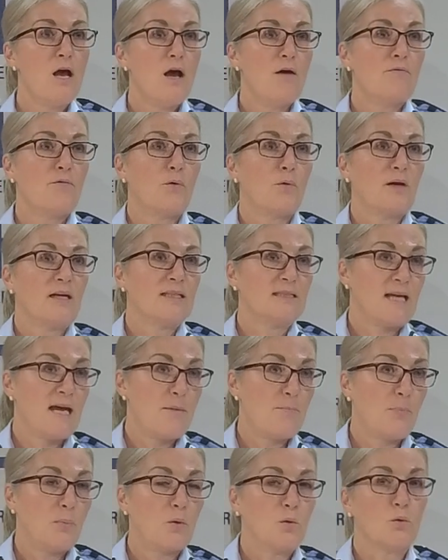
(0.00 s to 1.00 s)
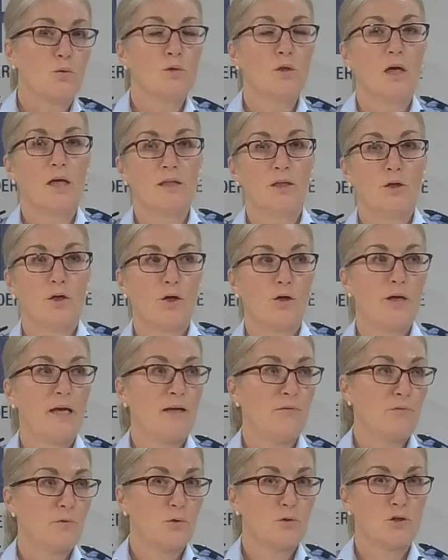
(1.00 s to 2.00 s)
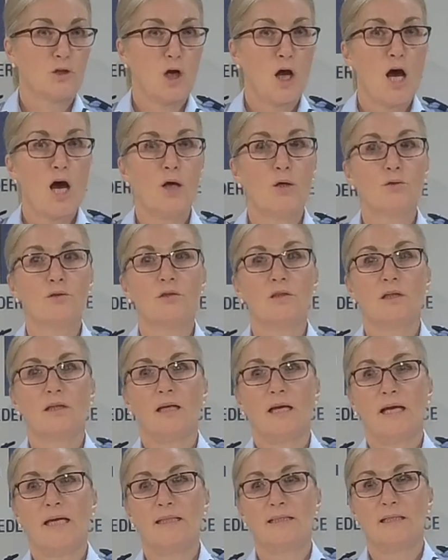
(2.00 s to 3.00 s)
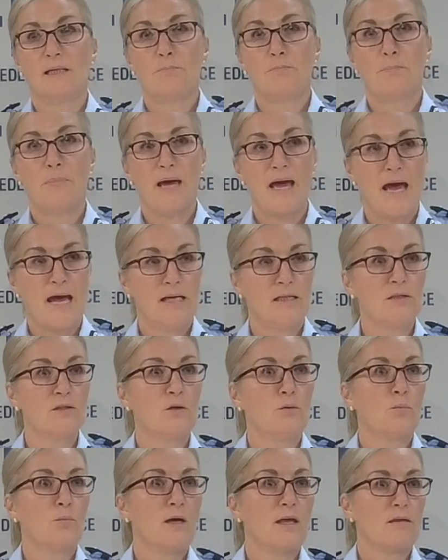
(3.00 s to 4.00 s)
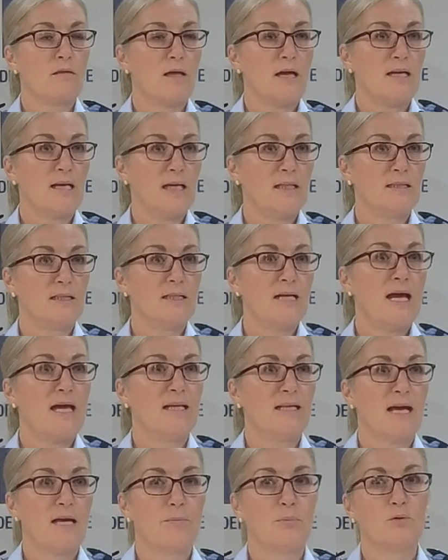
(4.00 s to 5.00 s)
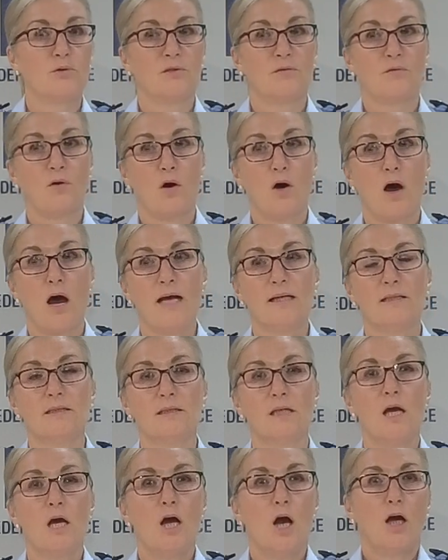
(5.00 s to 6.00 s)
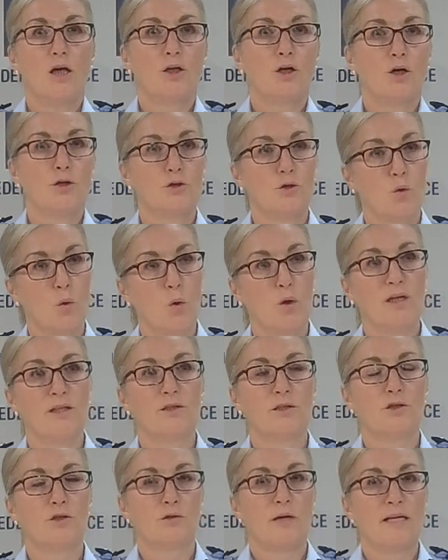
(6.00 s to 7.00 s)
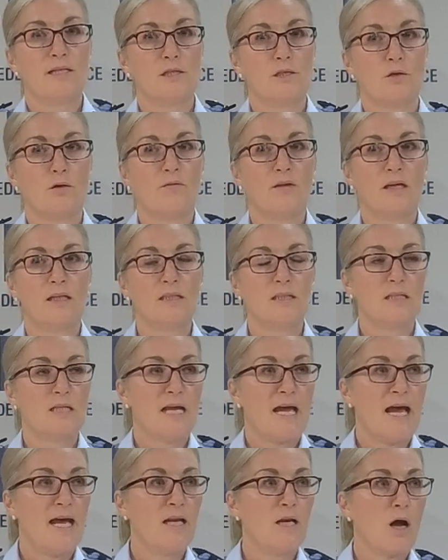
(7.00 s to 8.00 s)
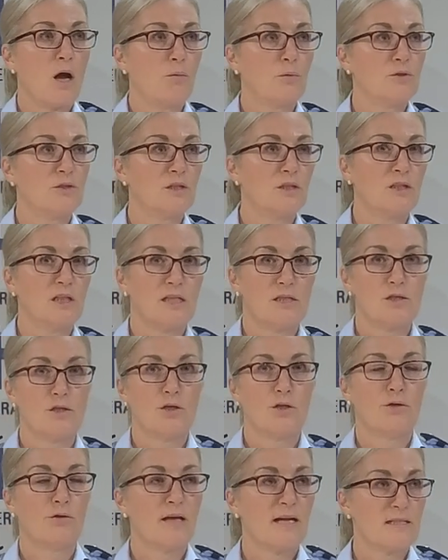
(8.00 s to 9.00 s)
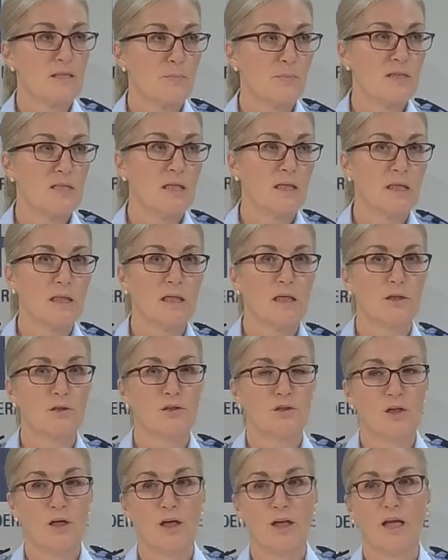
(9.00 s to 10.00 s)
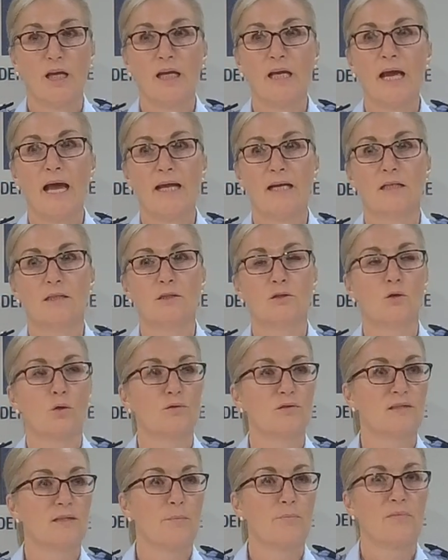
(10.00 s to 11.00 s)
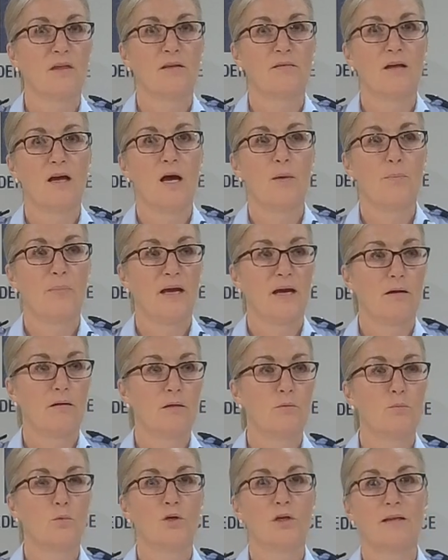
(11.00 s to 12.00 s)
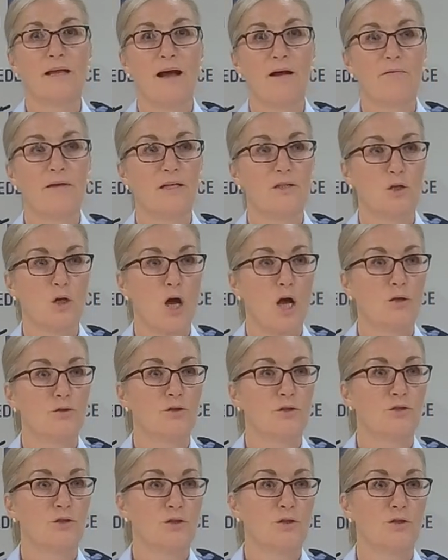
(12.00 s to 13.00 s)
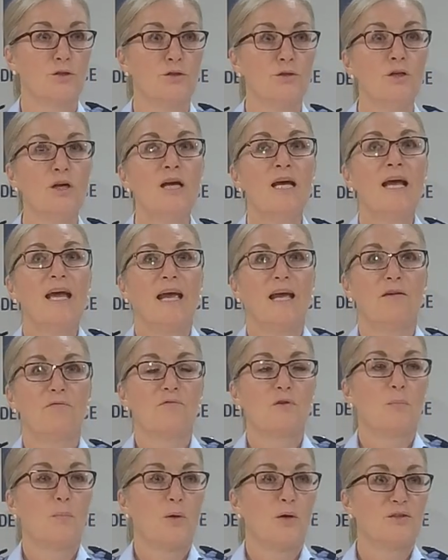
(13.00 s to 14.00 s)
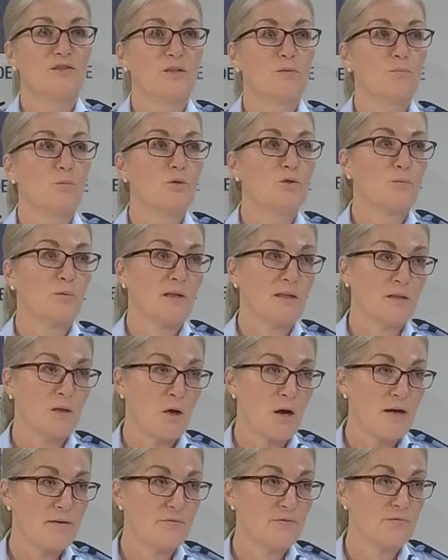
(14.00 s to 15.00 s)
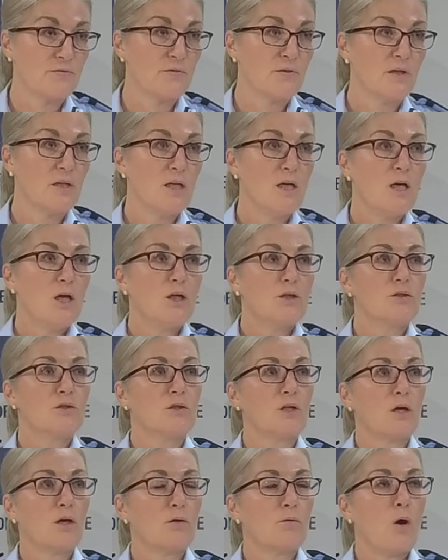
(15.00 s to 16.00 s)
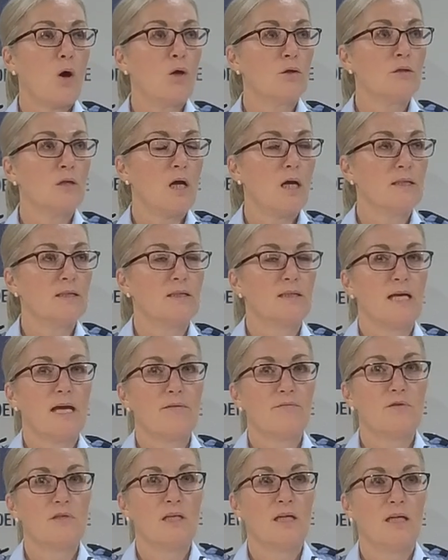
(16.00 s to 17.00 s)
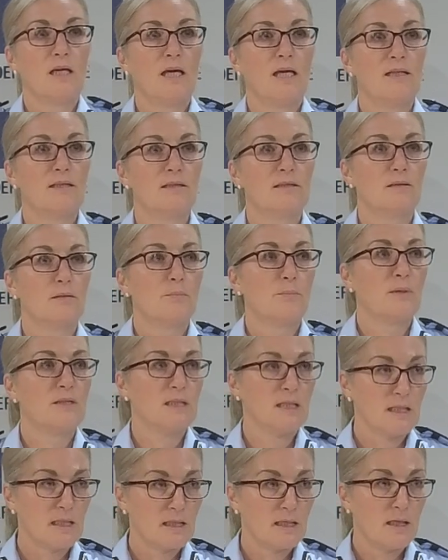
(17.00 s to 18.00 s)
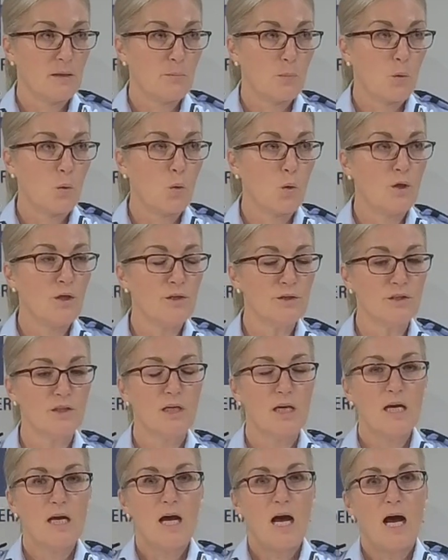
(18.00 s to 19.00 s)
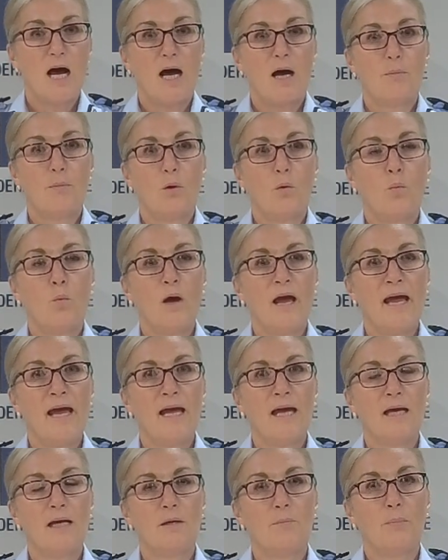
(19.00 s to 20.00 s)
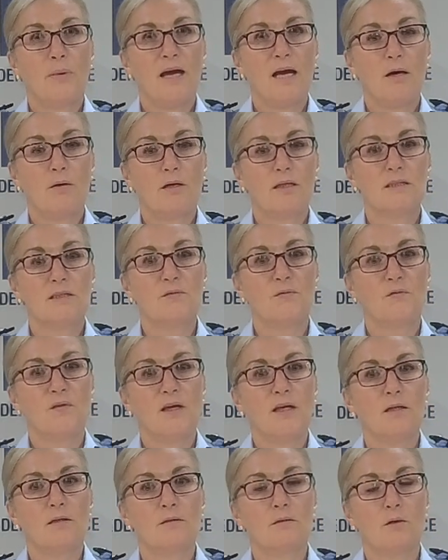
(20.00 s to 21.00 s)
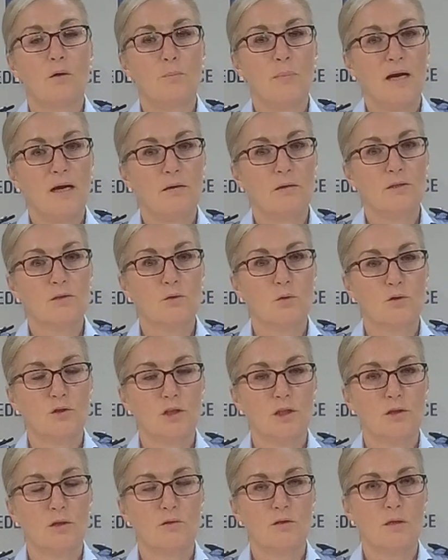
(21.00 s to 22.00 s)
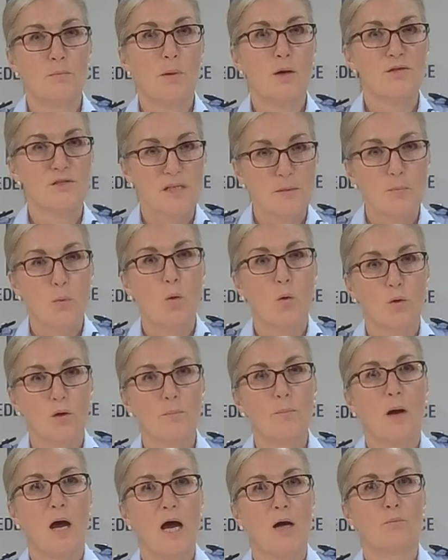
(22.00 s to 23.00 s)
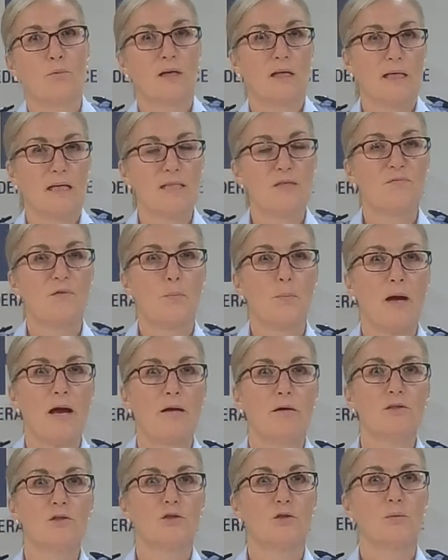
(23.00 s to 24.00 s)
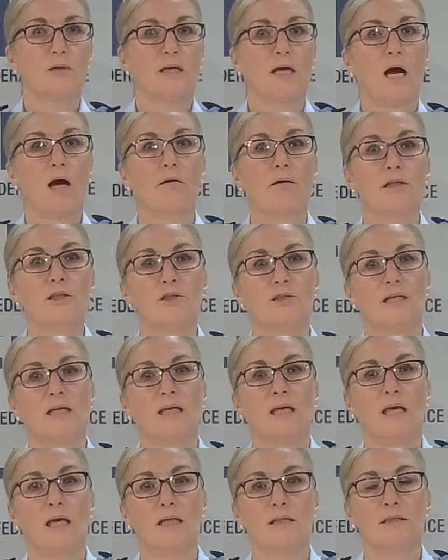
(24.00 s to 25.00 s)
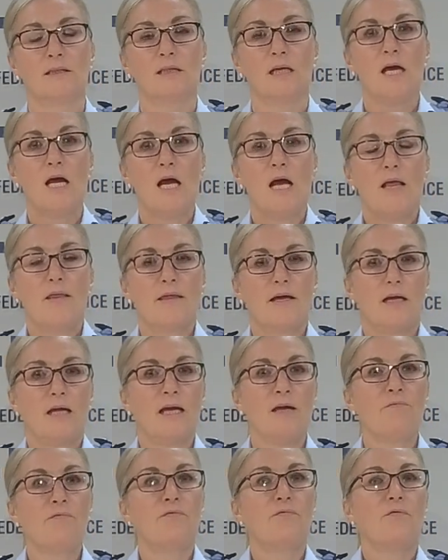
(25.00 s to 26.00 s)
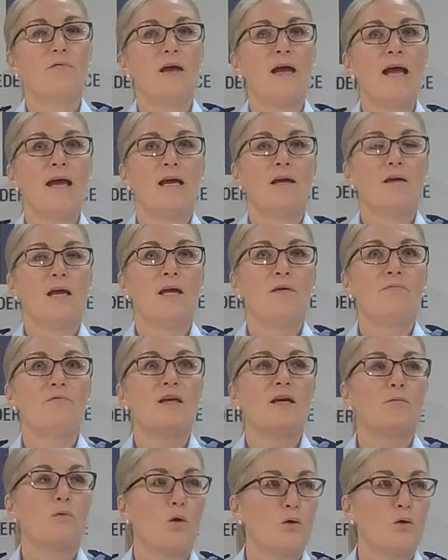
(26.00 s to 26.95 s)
For example, if your child is in bed with an internet-enabled device, talking to strangers on the internet, I would suggest to you that's particularly concerning, and it's not something that a parent would allow their child to do if the person was real life. So online safety is particularly important. Where parents feel parents or the most important part really is for parents to encourage their kids that if they're